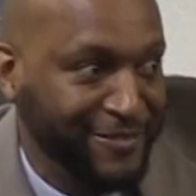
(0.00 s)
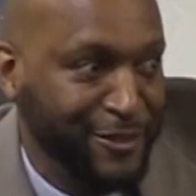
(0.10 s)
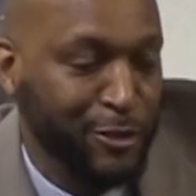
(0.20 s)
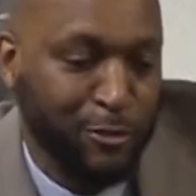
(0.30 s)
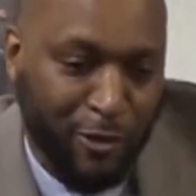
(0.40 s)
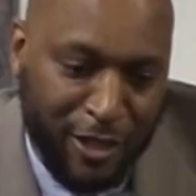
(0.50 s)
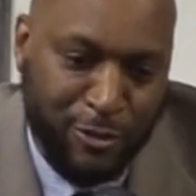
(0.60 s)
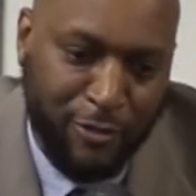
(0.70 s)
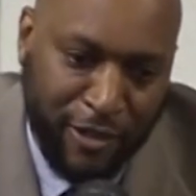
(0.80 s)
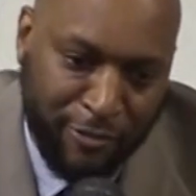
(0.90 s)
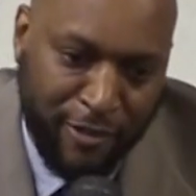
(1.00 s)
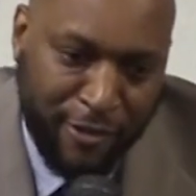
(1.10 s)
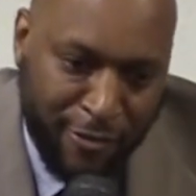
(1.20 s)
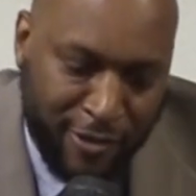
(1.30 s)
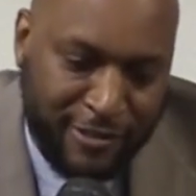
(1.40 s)
2023
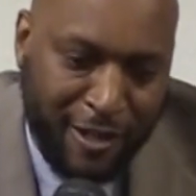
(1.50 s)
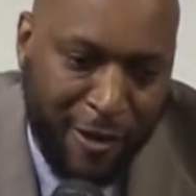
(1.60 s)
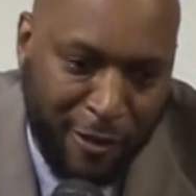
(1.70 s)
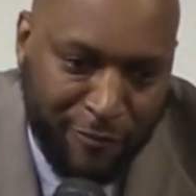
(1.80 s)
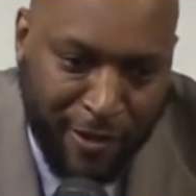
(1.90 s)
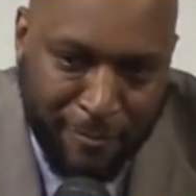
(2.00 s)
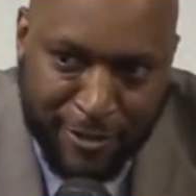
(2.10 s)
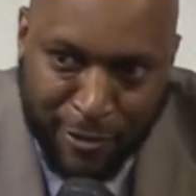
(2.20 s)
New York State Hall of Fame